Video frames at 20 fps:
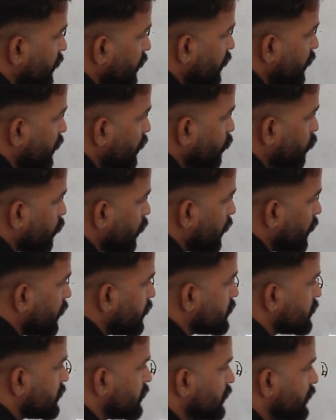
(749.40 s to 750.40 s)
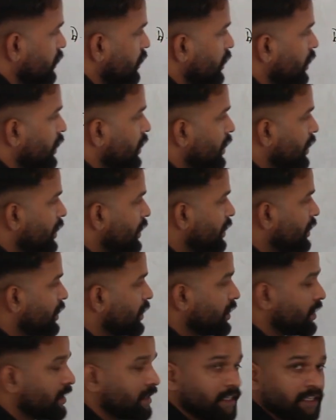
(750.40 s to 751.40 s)
equals
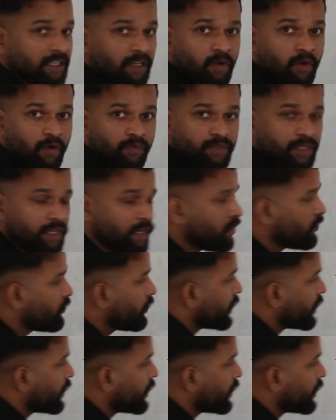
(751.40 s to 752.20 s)
the coefficient of